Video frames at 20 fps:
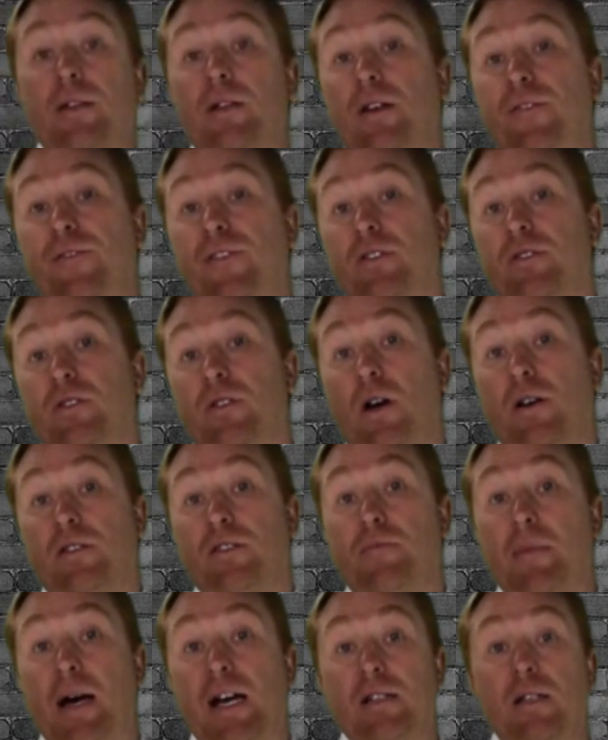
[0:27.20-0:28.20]
the different styles
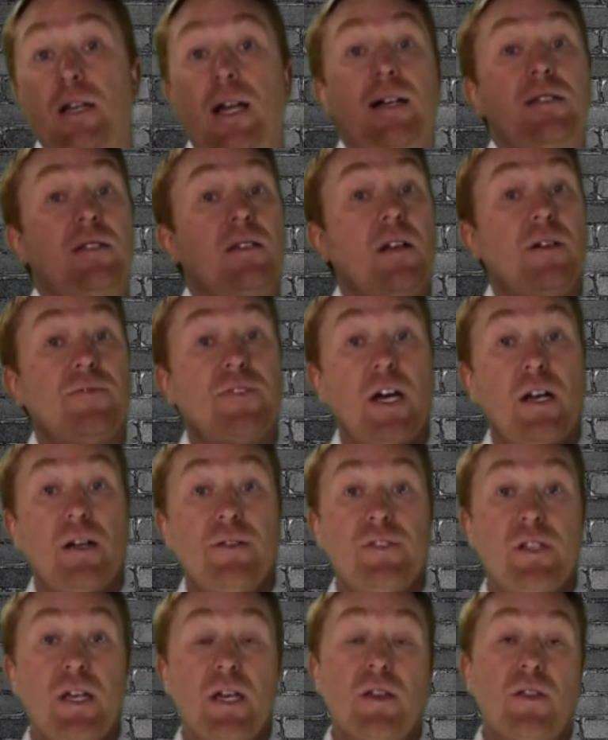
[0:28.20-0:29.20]
of martial arts that I've done, I've
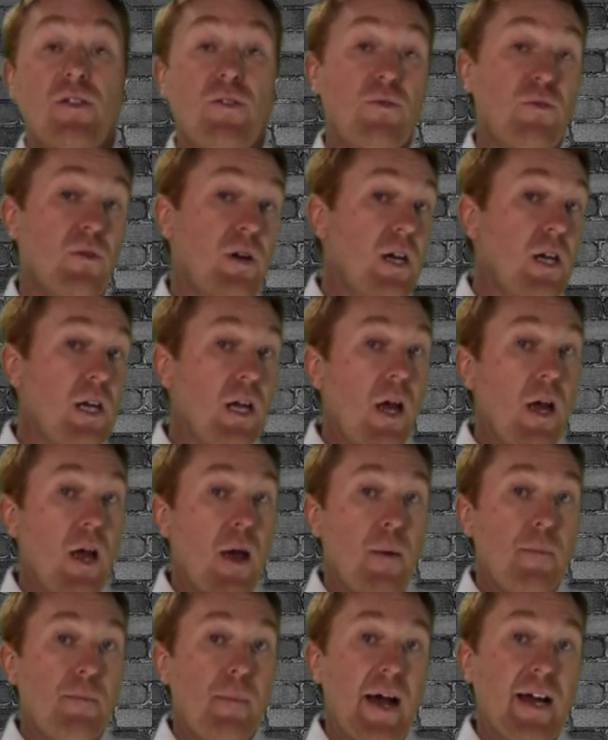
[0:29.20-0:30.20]
seen three
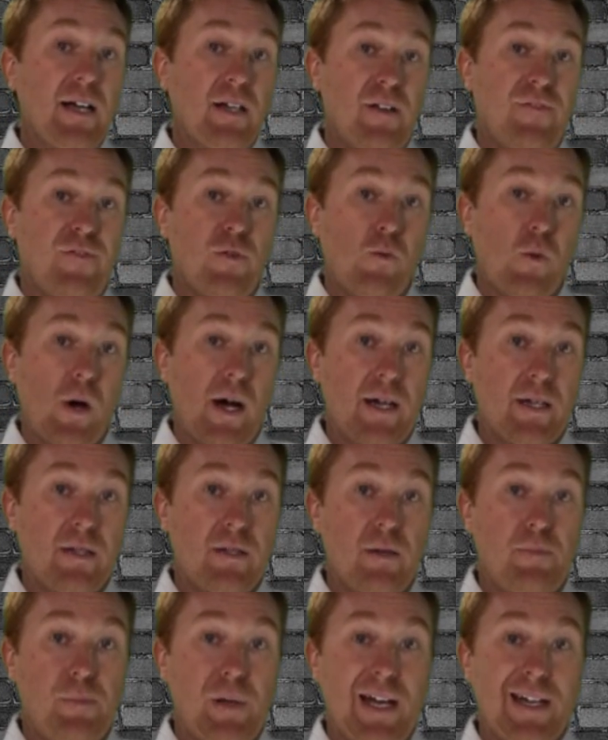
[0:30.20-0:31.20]
main different ways
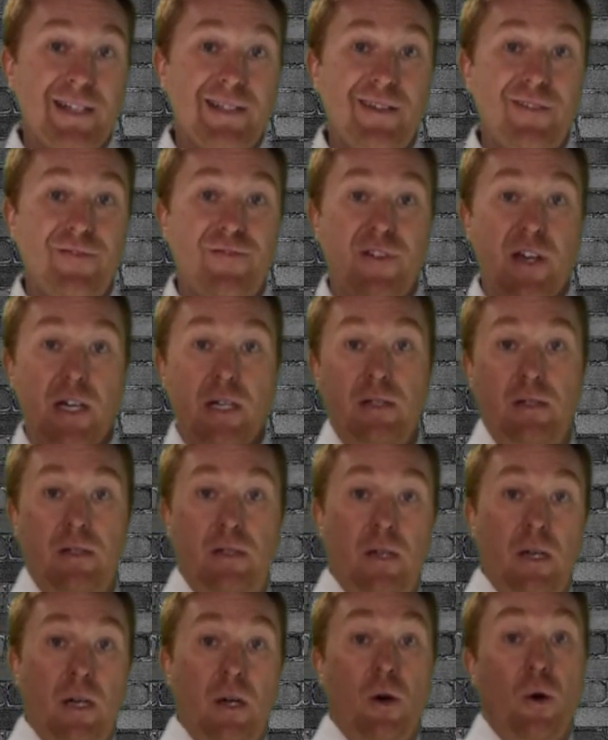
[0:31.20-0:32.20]
to place the
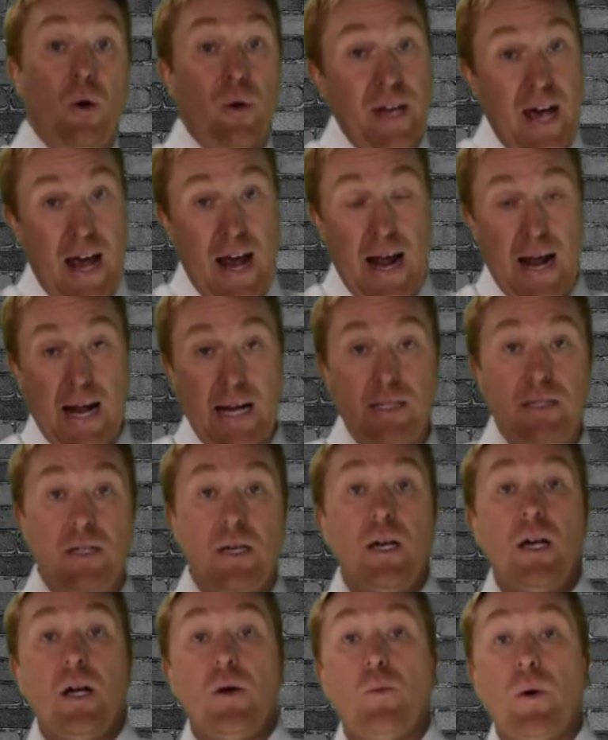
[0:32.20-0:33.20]
fist or the hand
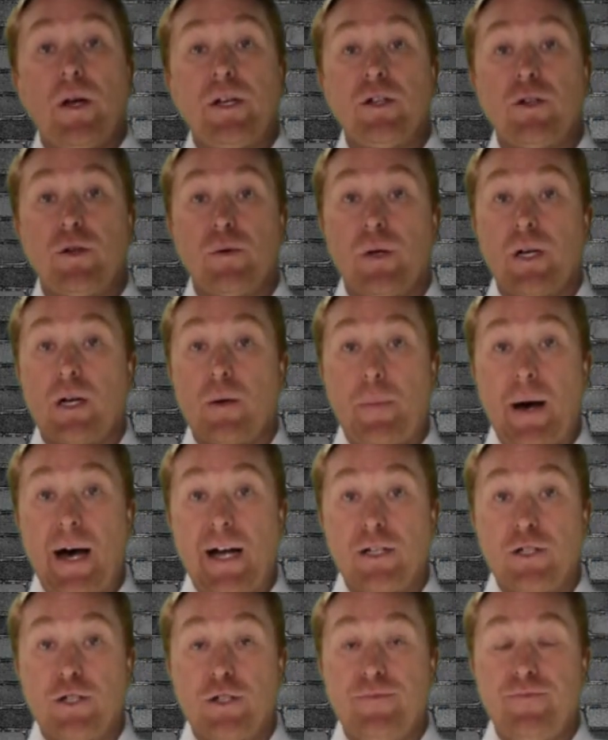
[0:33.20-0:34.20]
when you're doing a
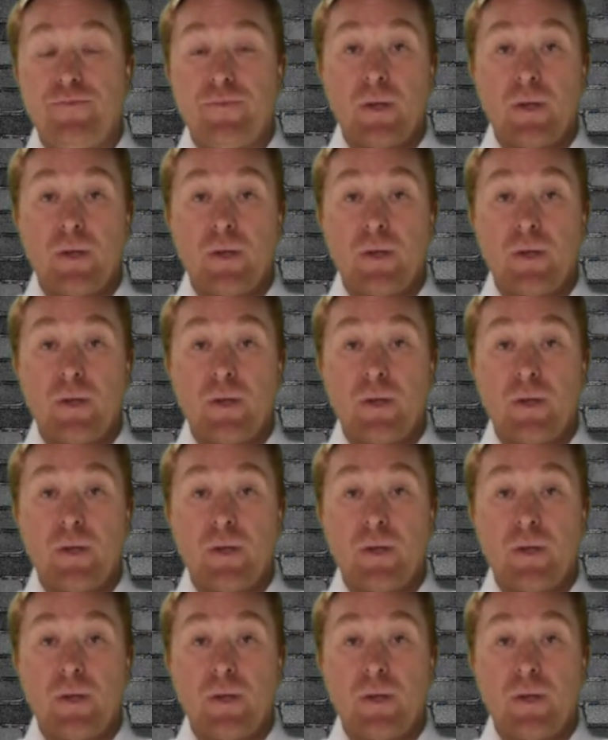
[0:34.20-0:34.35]
punch.